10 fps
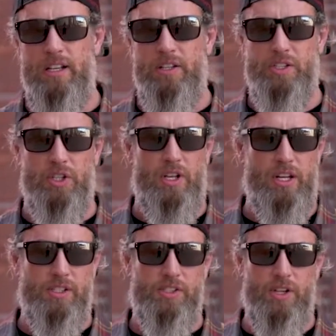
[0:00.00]
There's a
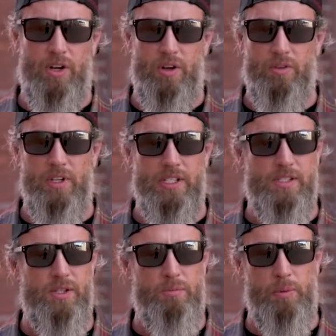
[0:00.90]
lot of salt, it's
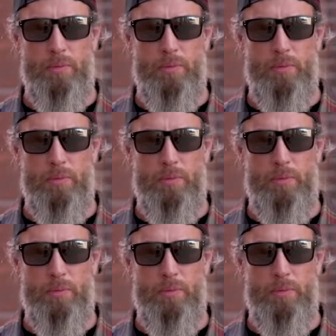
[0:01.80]
super